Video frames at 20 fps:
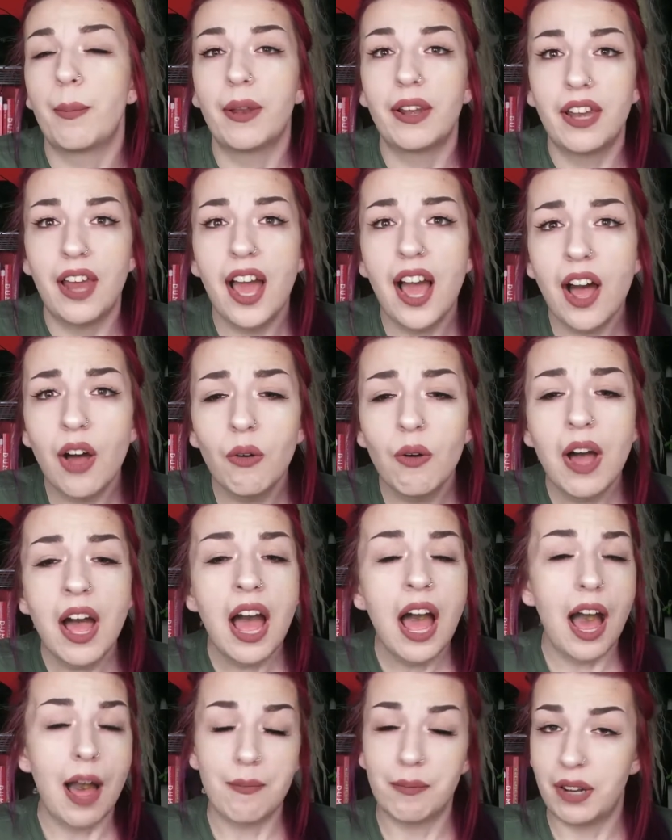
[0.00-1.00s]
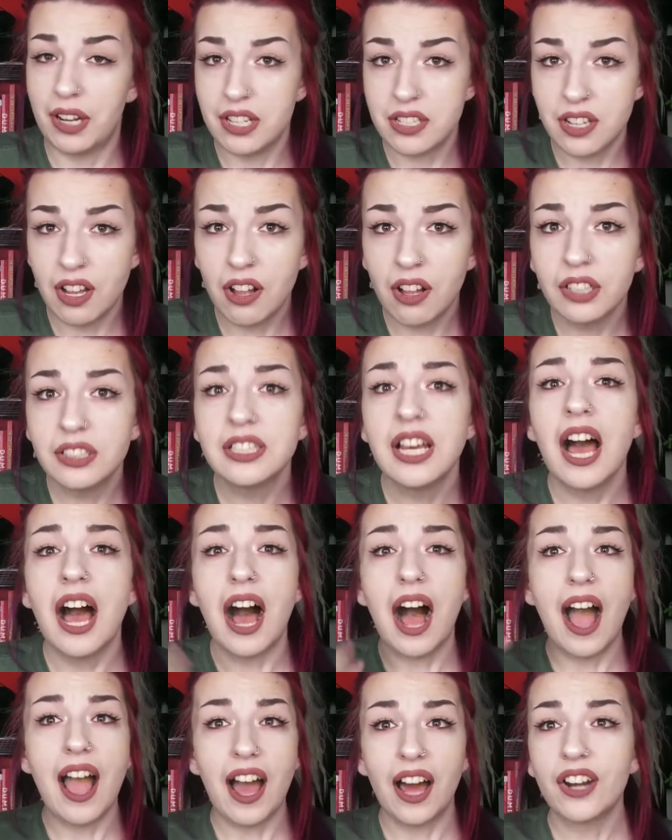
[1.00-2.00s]
But now I'm an adult,
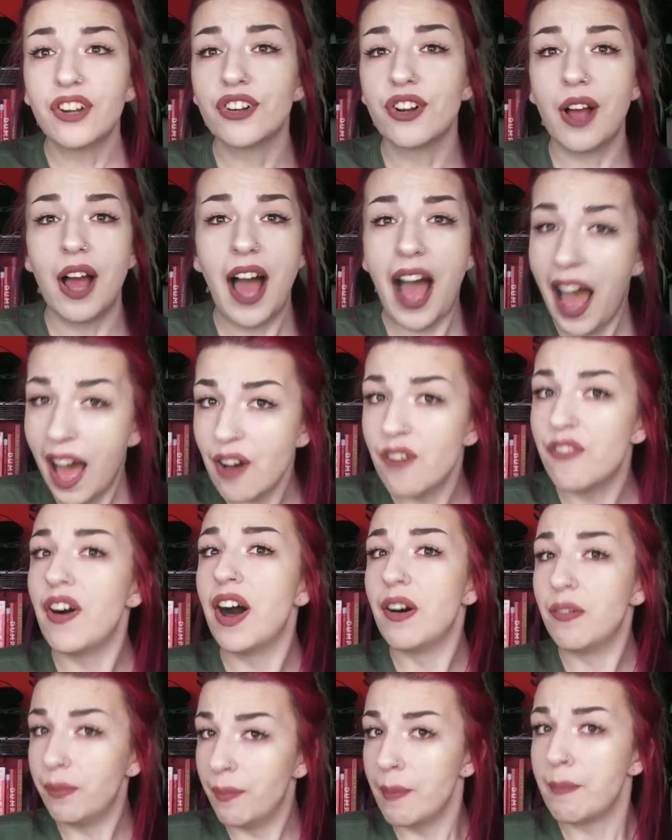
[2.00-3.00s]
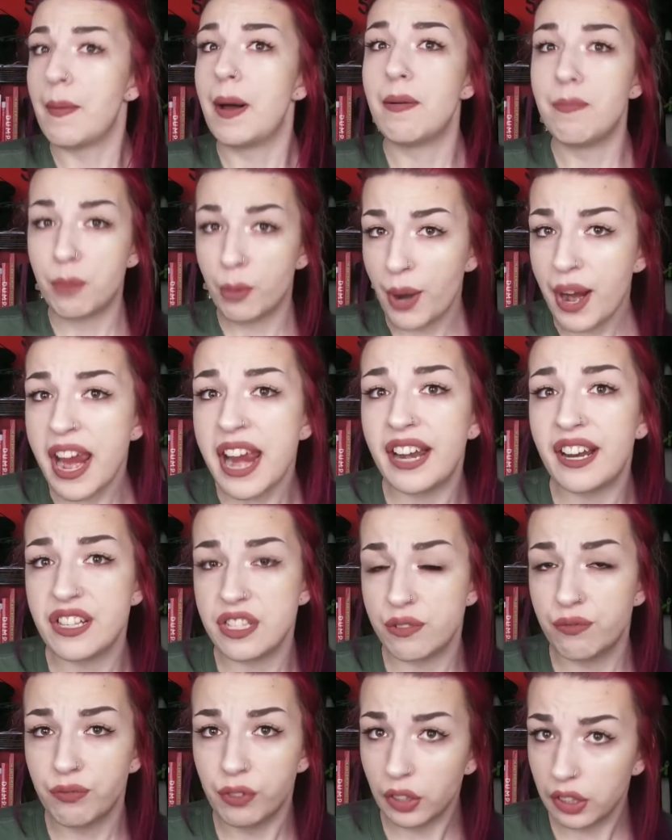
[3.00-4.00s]
my brain
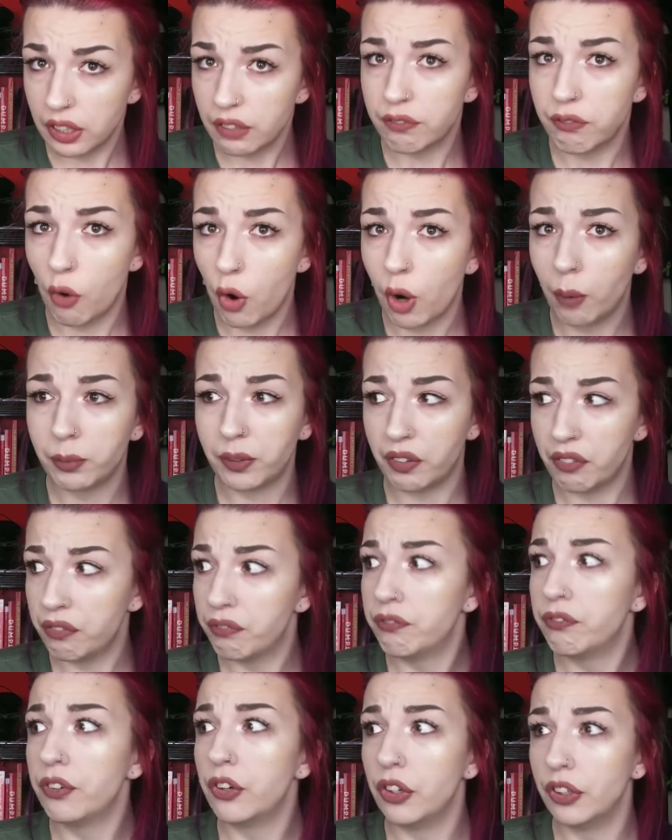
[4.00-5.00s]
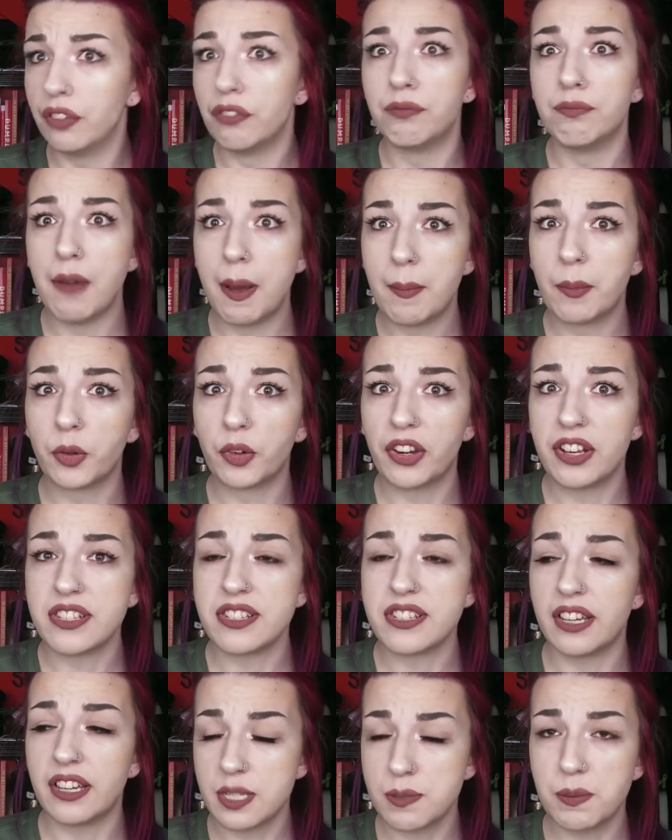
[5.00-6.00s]
is fully formed and full of
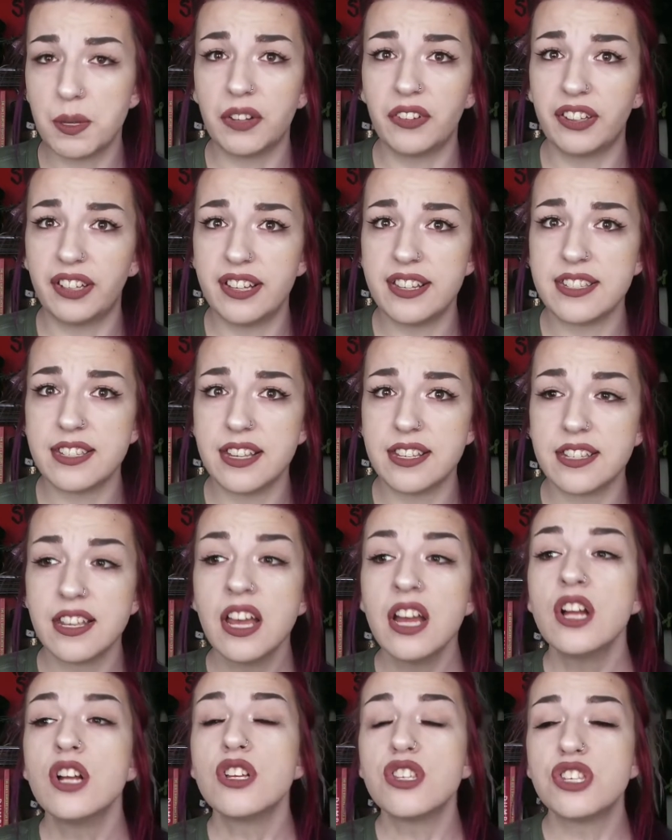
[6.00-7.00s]
memories and experiences.